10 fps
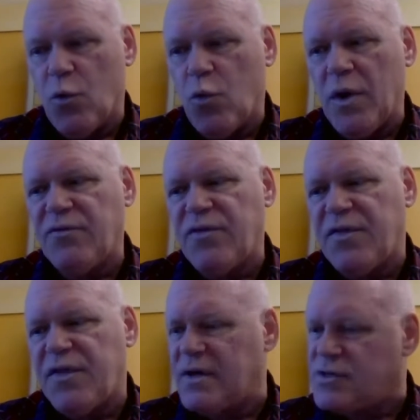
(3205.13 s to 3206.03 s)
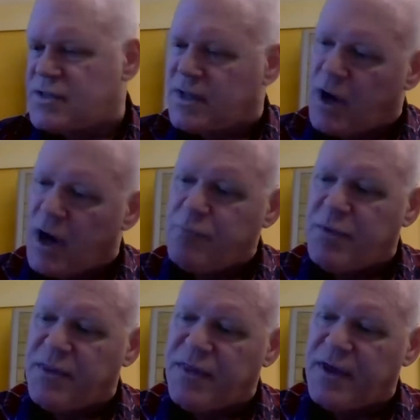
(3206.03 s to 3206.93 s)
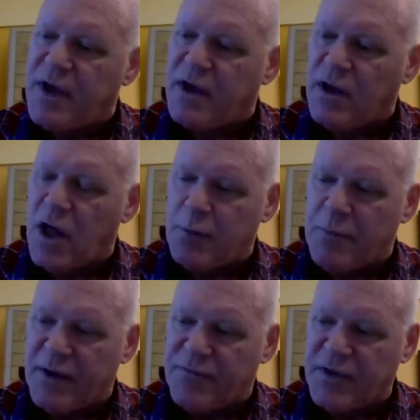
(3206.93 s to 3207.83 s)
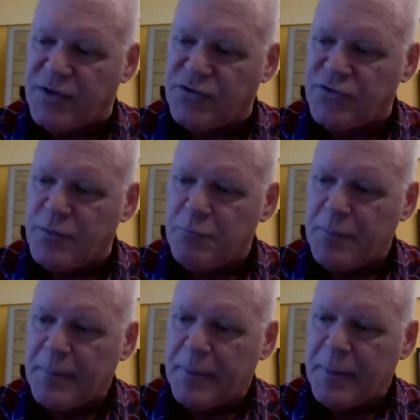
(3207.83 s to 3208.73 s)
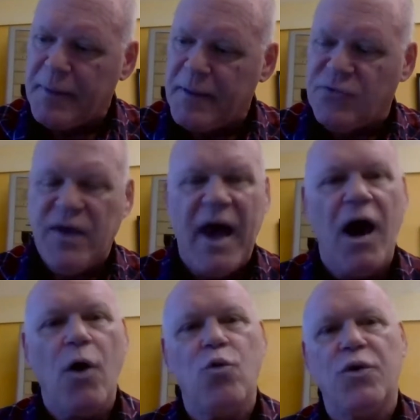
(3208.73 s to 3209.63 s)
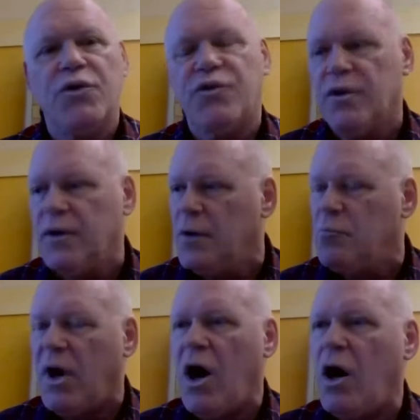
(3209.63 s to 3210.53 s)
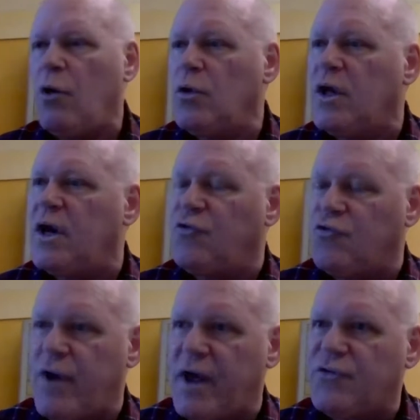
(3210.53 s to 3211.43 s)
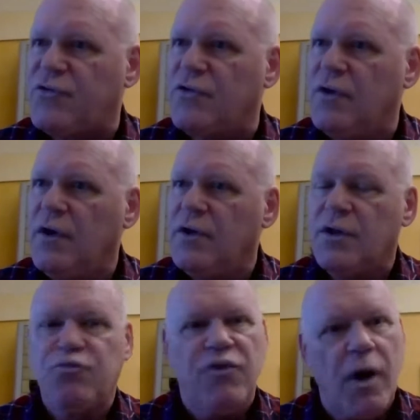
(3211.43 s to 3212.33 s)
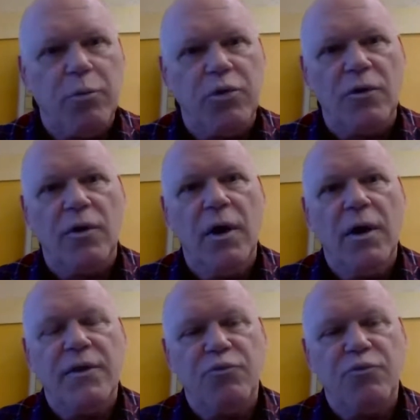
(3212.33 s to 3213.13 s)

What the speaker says: one of the things that I've been thinking a lot about this is how would Baha'u'llah address the problem